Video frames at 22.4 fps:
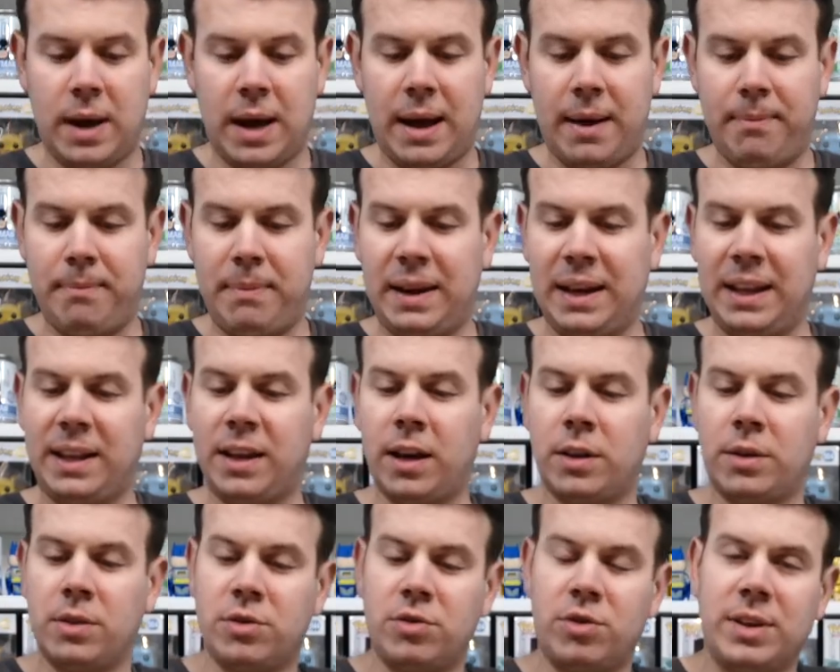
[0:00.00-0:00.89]
uh, many
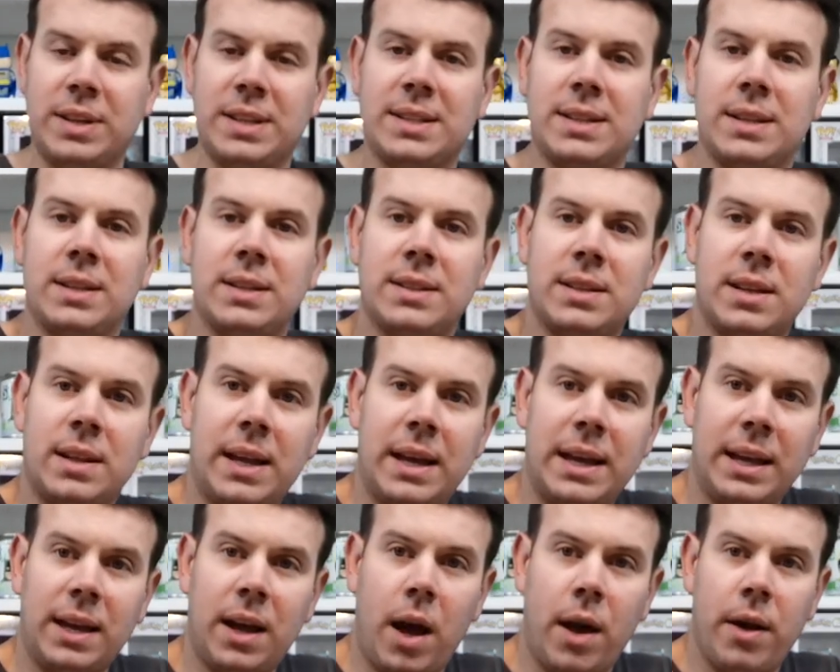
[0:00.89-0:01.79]
countries so
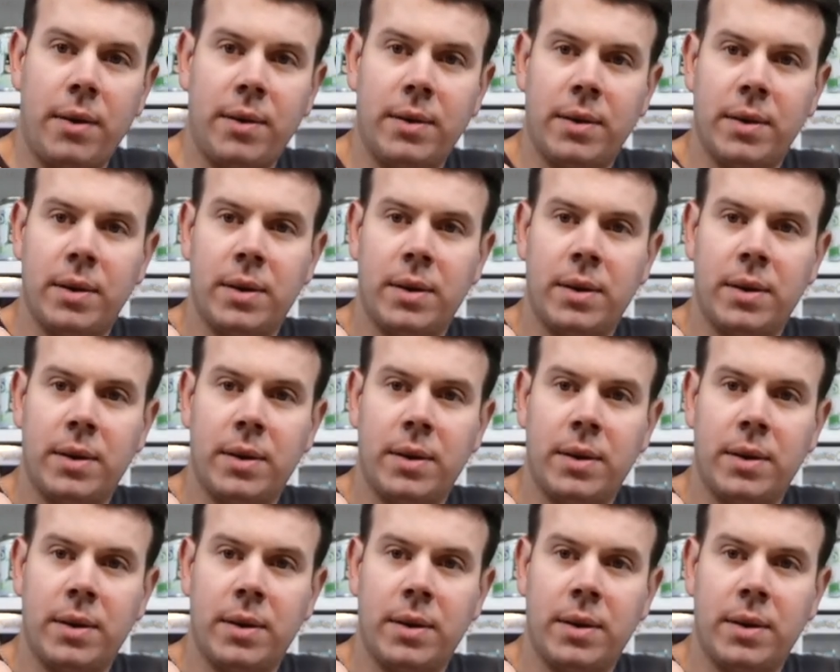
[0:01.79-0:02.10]
there you go